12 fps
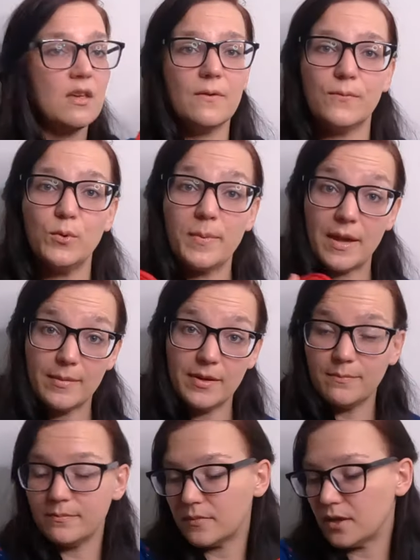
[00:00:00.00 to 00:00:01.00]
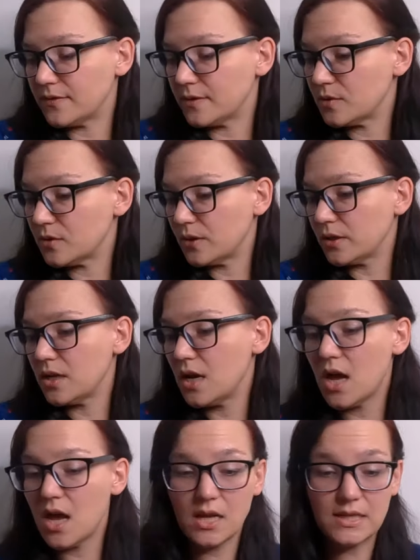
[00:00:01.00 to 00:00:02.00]
food baby of some sort.
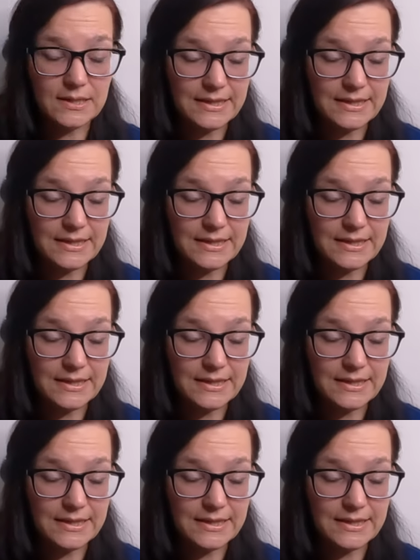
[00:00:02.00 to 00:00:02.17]
So